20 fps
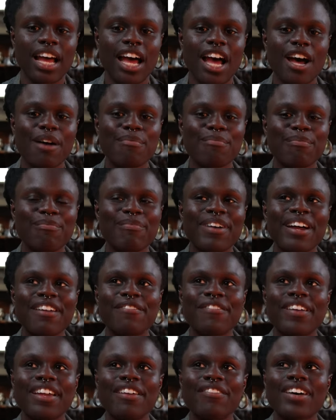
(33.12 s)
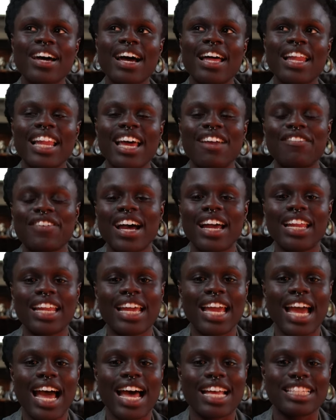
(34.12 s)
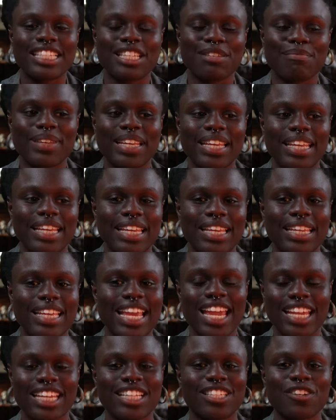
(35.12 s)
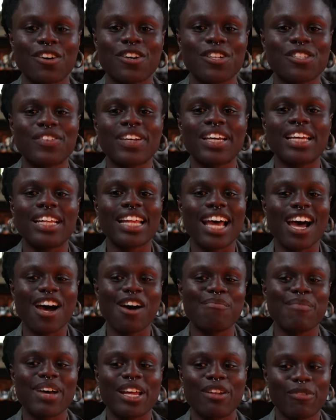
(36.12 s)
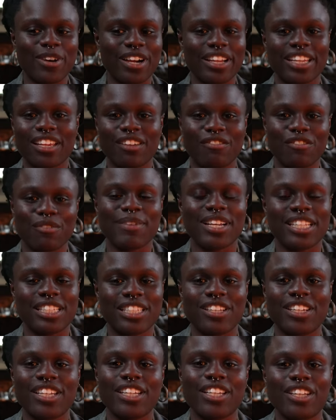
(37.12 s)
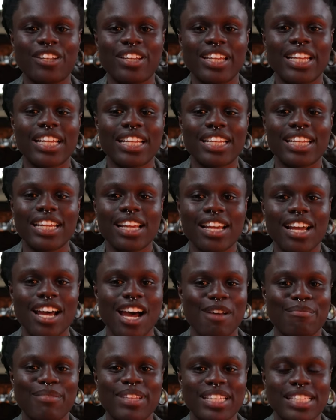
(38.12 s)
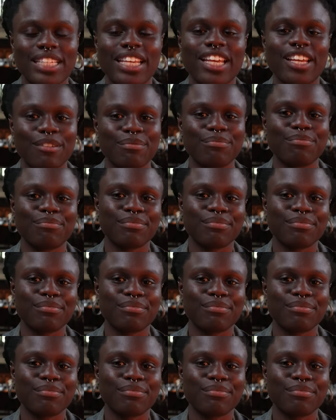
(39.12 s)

Um, my favorite life highlight has to be getting into Oxford um, and working for my student union. Um, this year.